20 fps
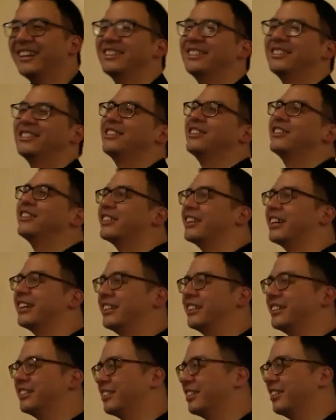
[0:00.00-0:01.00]
So that
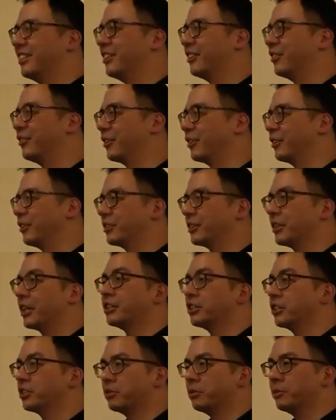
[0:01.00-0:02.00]
is uh, one of those. And
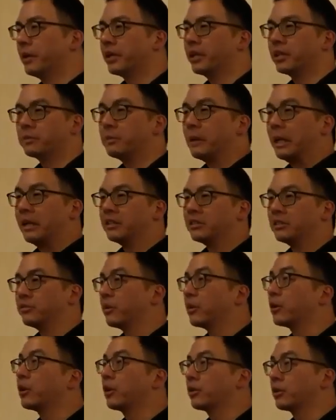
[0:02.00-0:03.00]
just remind us, platelets
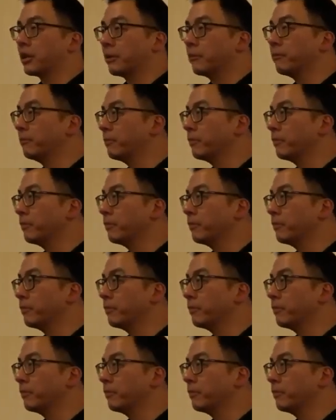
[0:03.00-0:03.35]
for clotting.